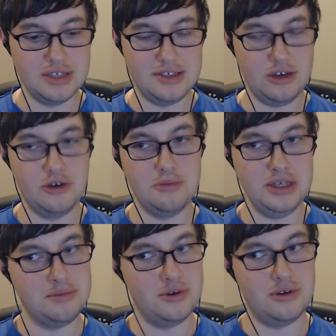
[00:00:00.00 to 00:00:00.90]
single
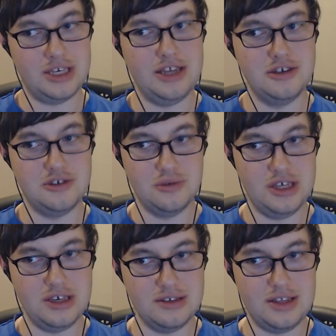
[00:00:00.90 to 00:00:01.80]
people can do
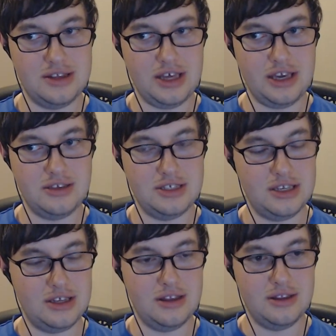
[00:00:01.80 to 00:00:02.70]
things that they
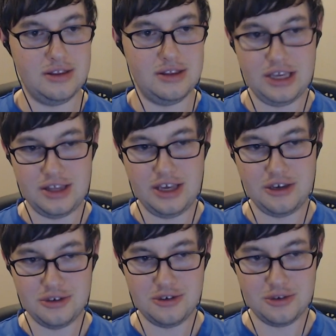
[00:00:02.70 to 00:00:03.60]
didn't think they
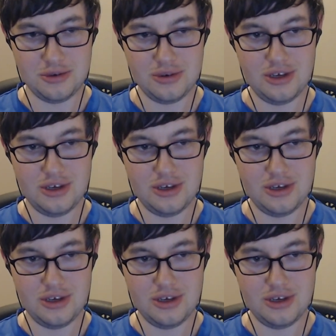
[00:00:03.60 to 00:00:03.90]
could do.